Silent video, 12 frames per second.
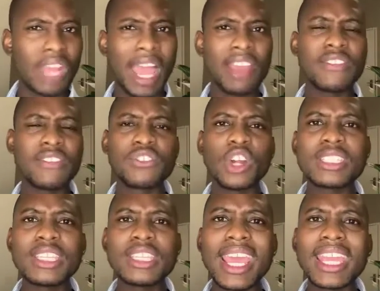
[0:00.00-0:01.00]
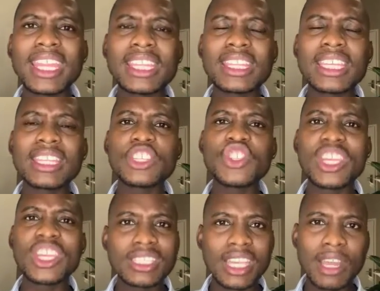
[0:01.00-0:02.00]
I have not seen anything that she
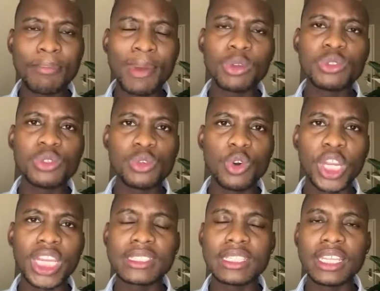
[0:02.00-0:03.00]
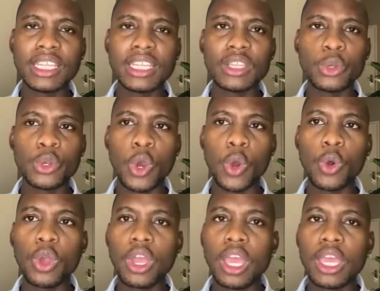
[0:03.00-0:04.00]
has said about you, honestly,
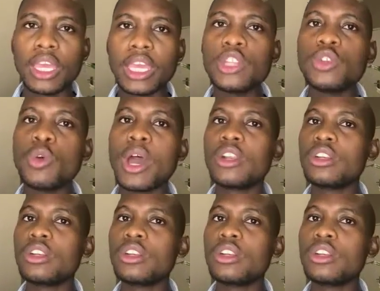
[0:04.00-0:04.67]
and you are